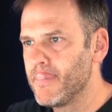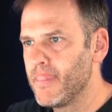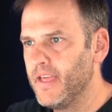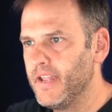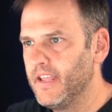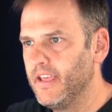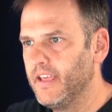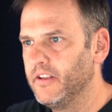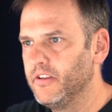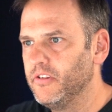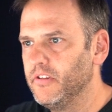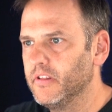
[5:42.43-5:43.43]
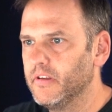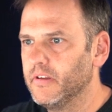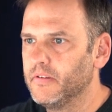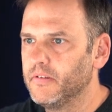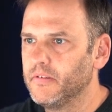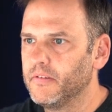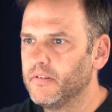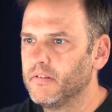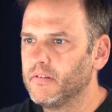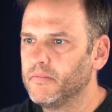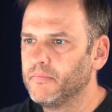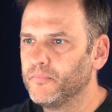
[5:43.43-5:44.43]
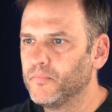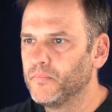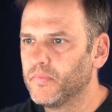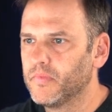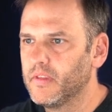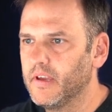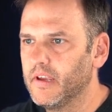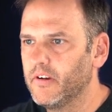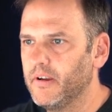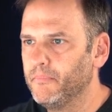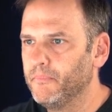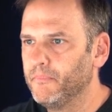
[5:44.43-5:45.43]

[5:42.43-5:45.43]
and add it to the diagram.